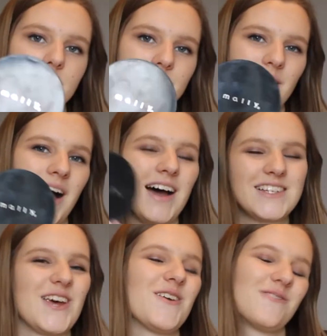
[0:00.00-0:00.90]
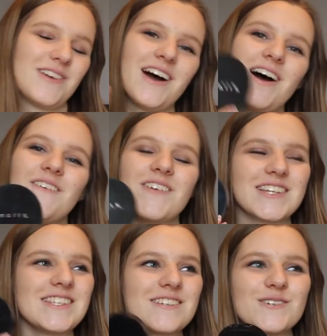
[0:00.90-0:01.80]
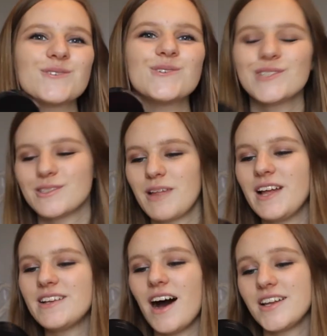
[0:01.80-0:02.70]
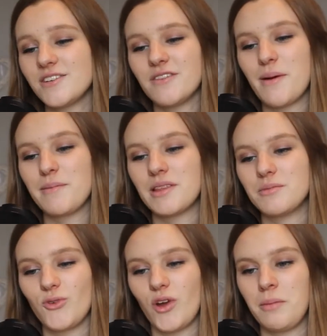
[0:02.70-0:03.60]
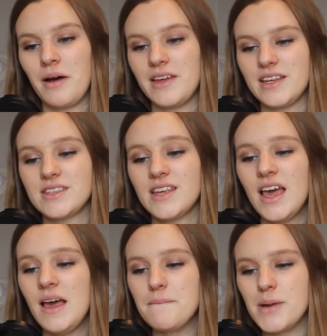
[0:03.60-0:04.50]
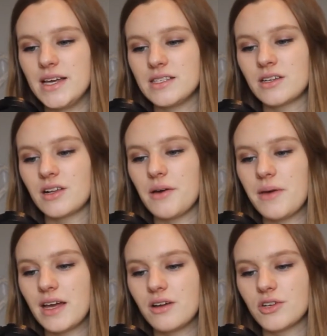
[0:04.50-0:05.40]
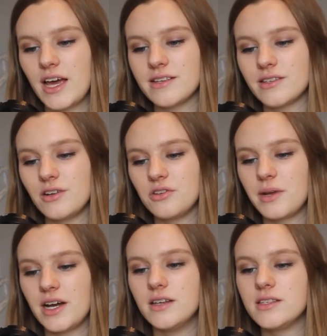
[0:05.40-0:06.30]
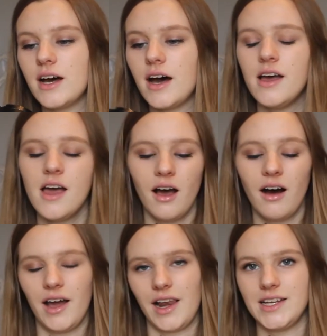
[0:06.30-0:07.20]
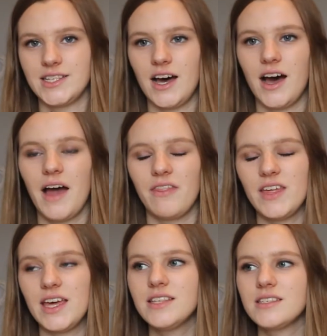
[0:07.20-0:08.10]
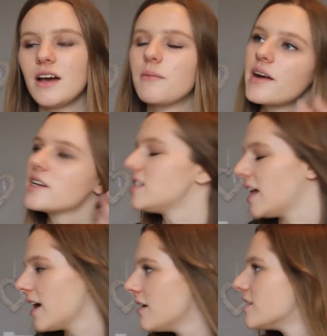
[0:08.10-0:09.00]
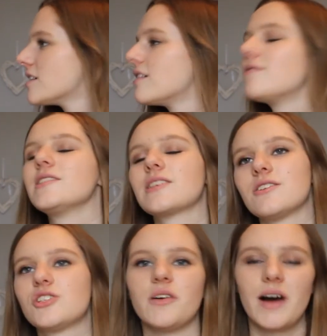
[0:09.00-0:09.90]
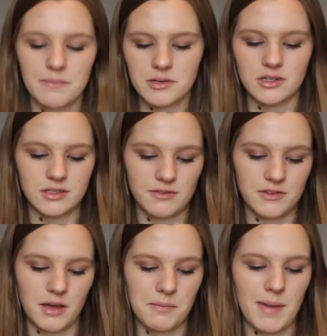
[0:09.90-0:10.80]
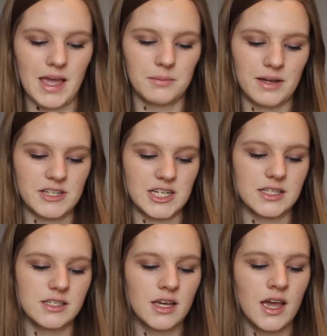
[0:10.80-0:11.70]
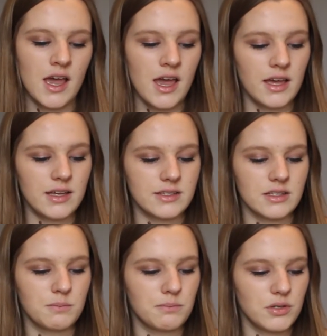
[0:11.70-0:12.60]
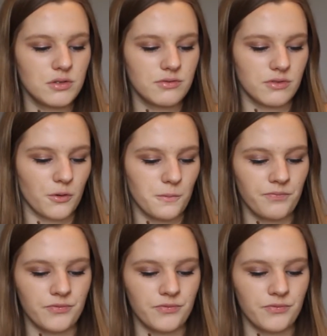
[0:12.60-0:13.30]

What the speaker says: I don't know what it's called. I don't remember them talking about this, but it's Glowing Goddess Luminizer Highlighter. And this, I'm wearing it today, I don't know if it's going to show up because I feel like my makeup never does, is this beautiful